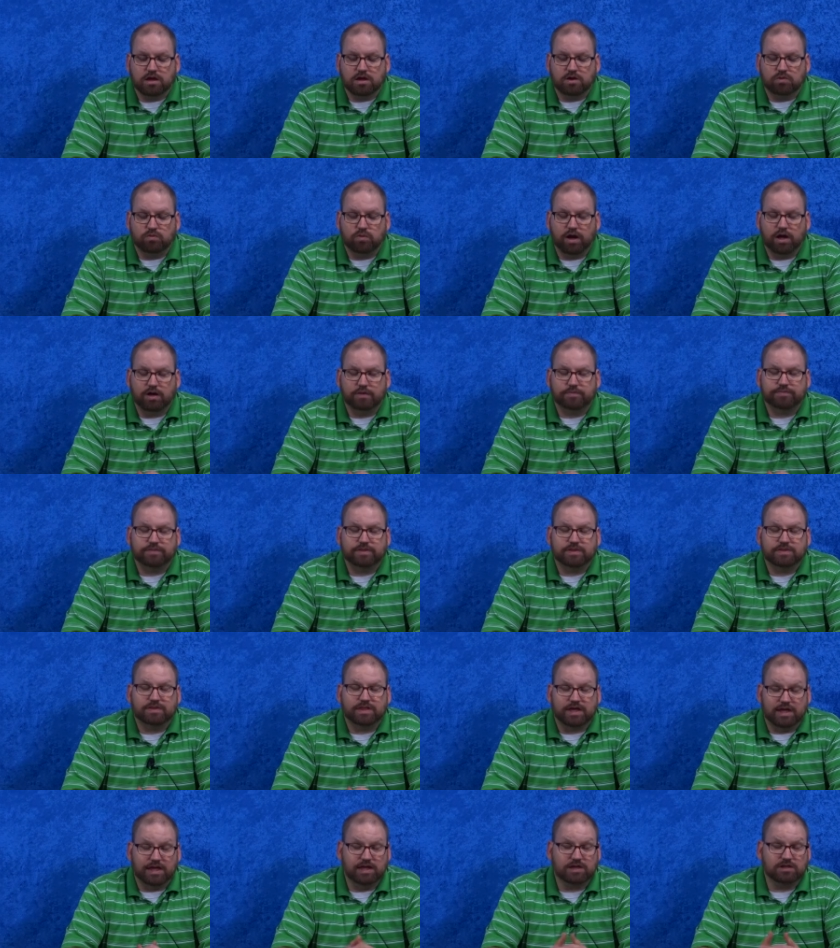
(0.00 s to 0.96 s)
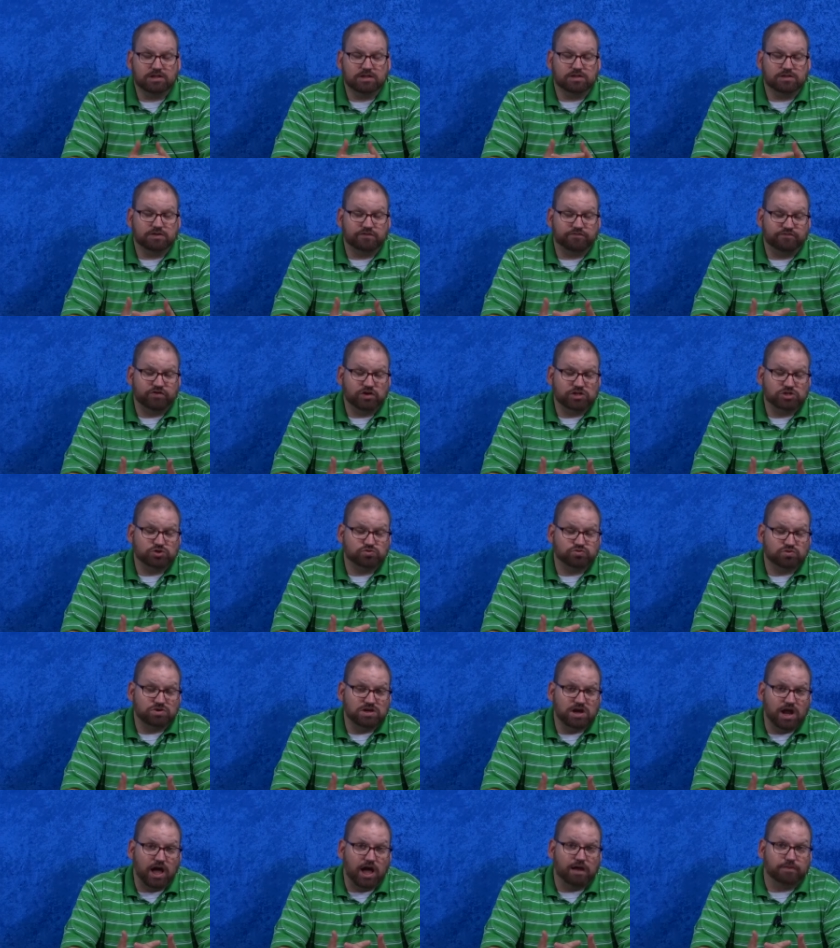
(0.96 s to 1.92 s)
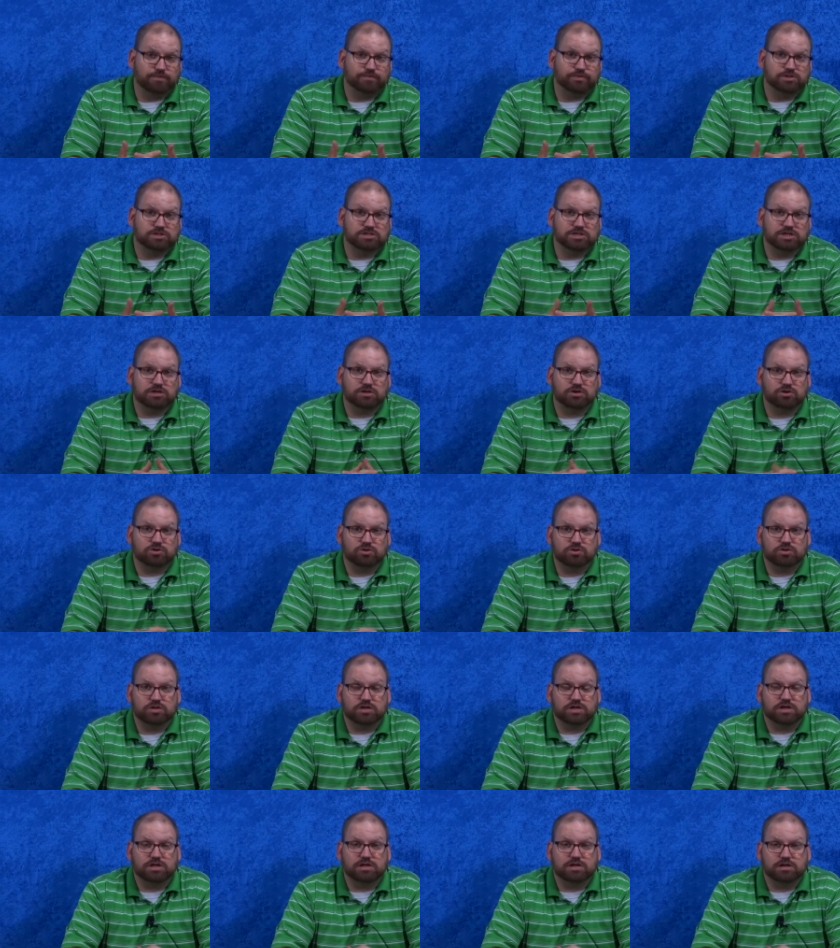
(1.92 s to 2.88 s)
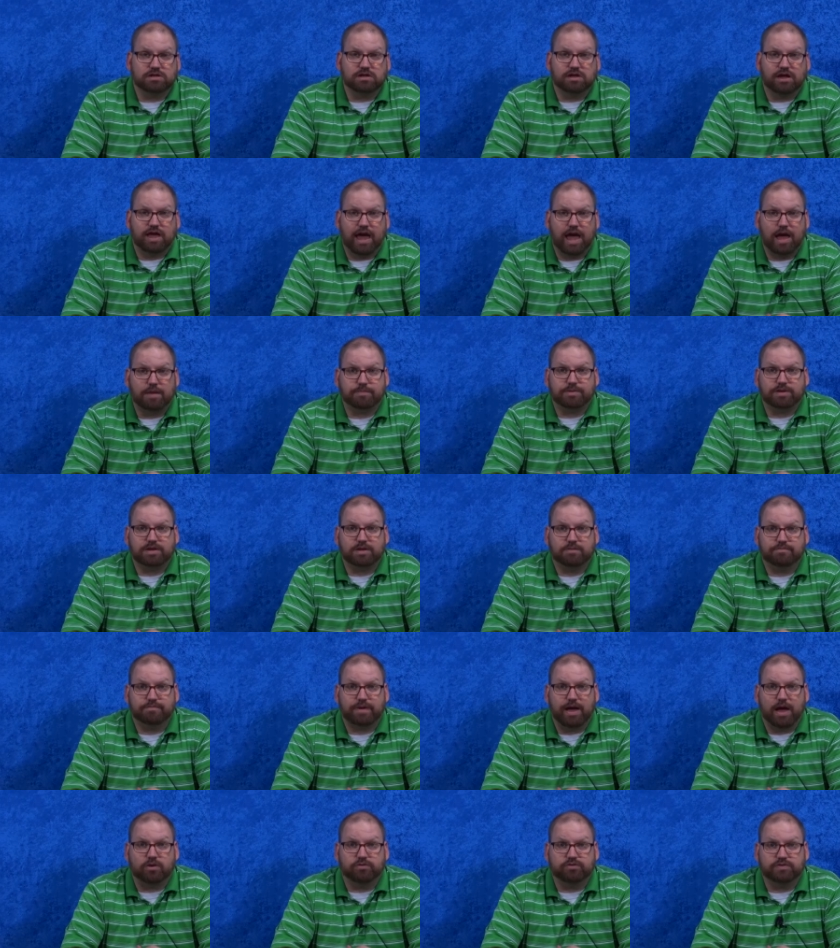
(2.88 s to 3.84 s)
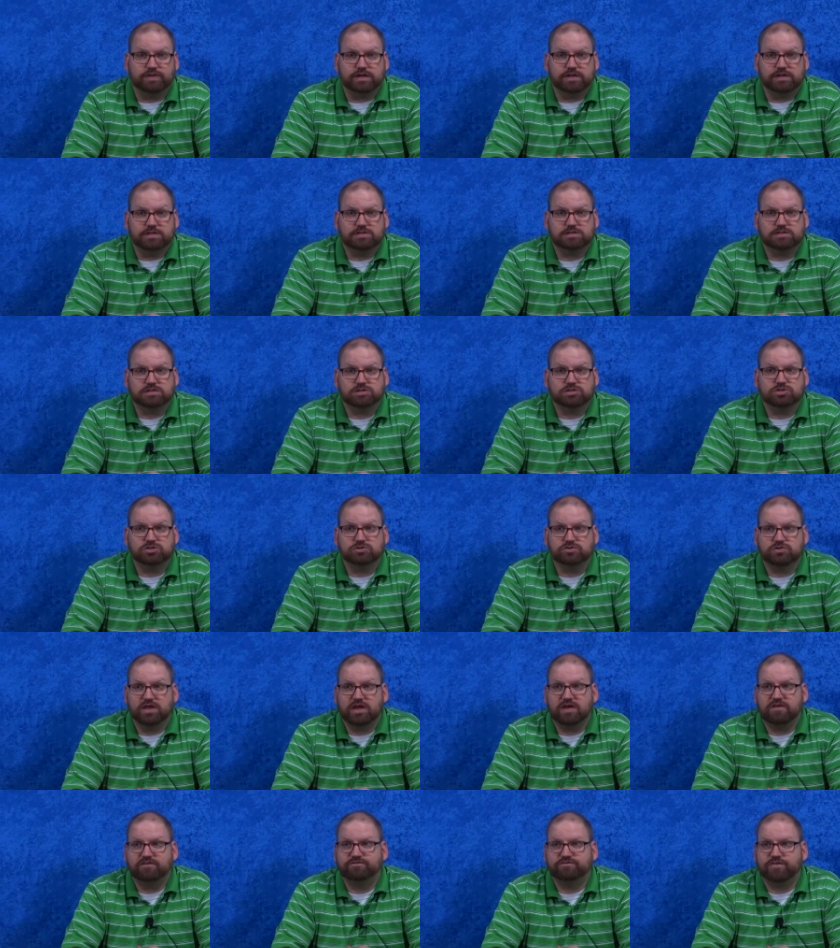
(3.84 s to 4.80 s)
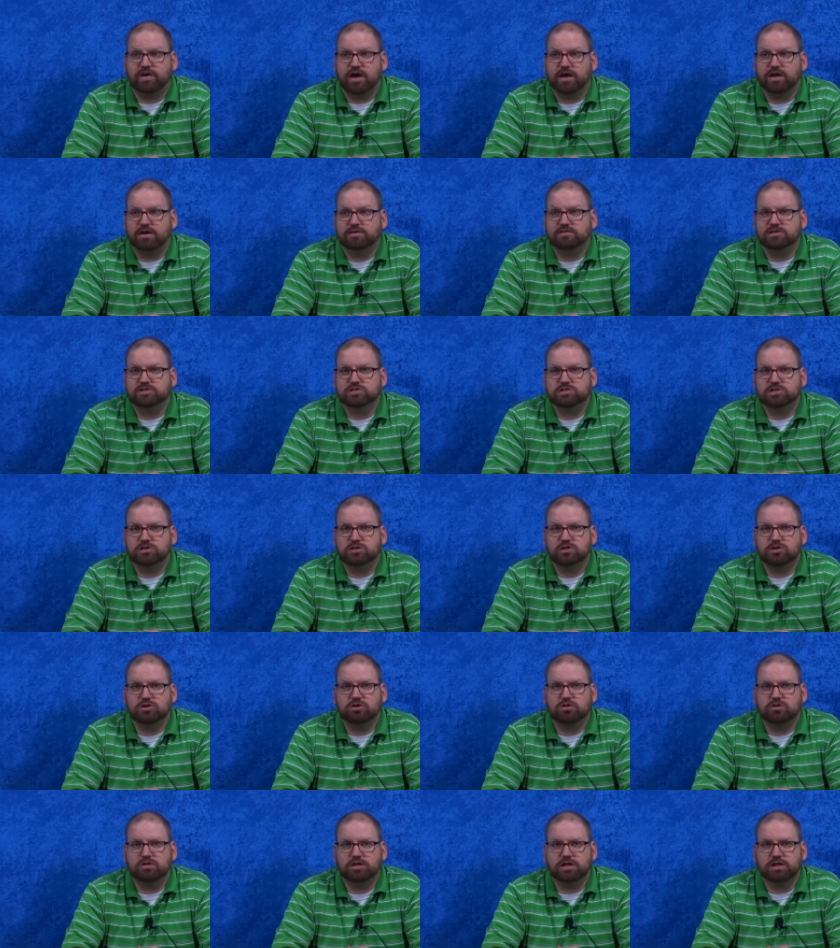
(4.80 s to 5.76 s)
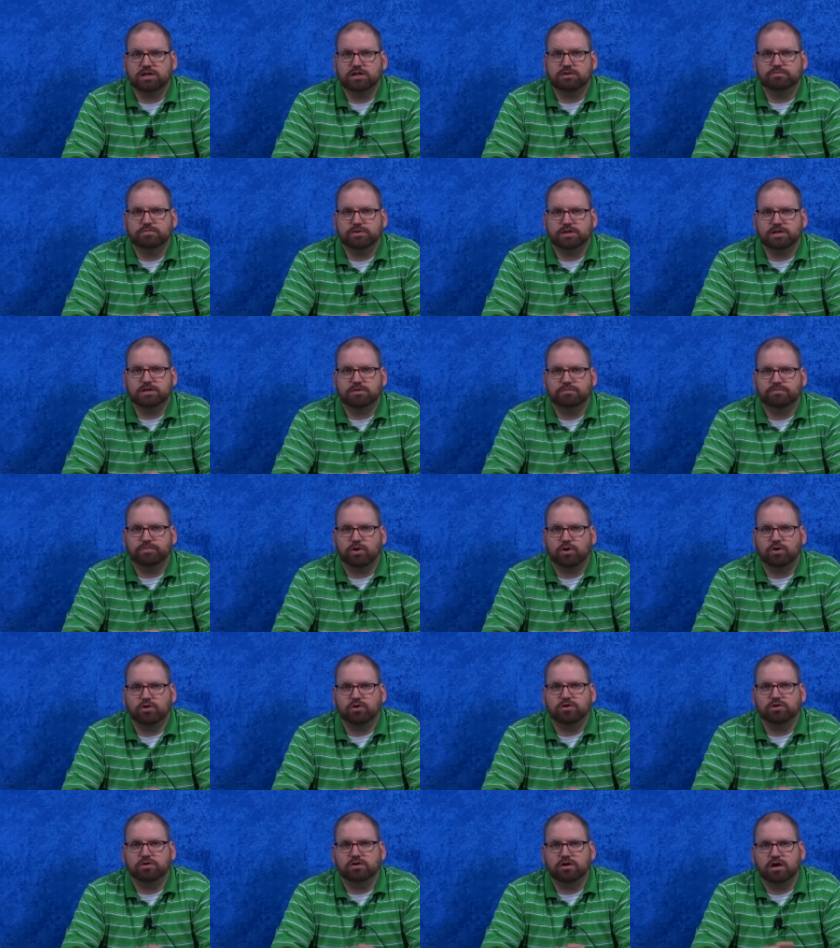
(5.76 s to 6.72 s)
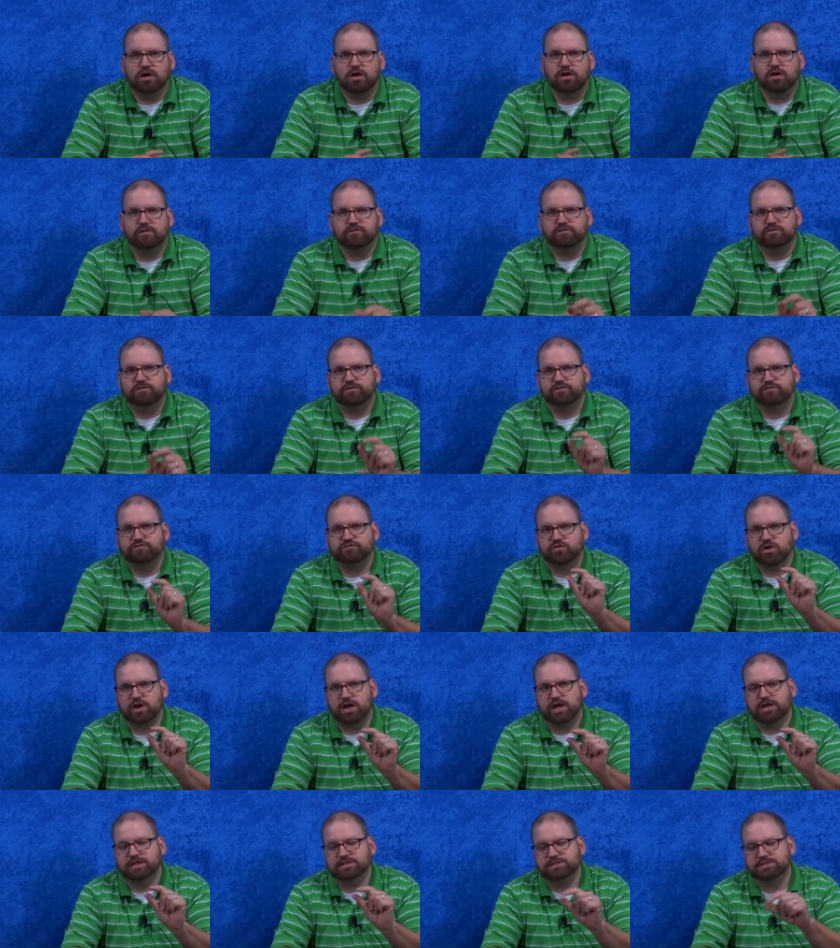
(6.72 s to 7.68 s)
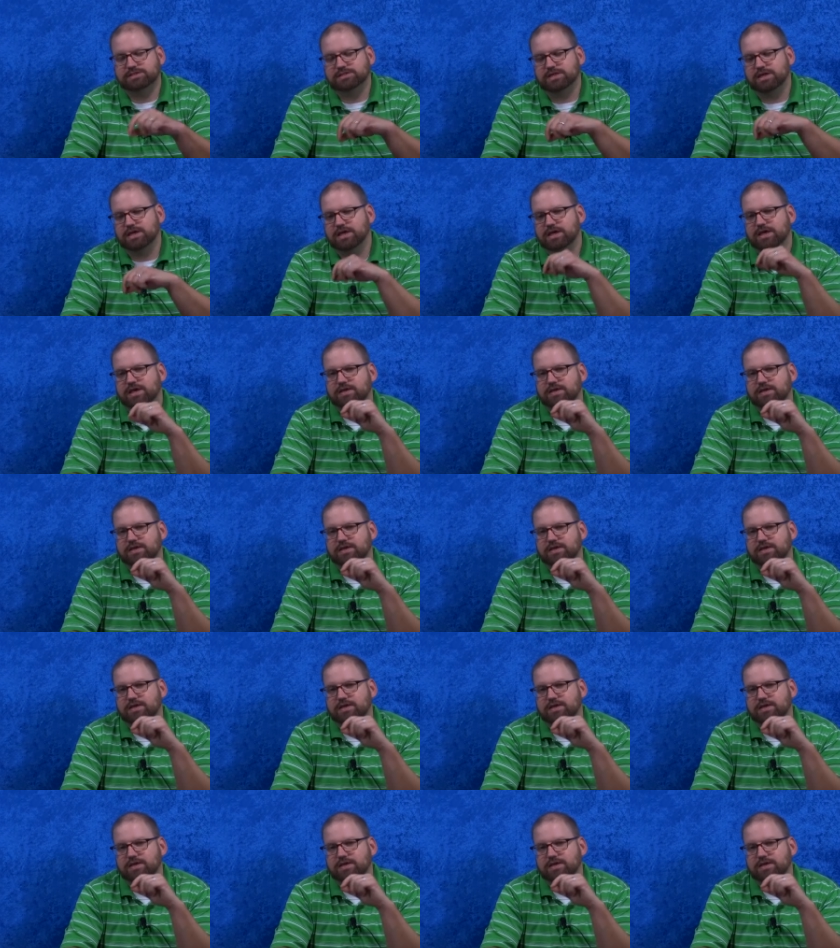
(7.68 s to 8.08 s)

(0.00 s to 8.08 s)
Well, the French were not particularly happy about this, and so they find this little itty-bitty part of France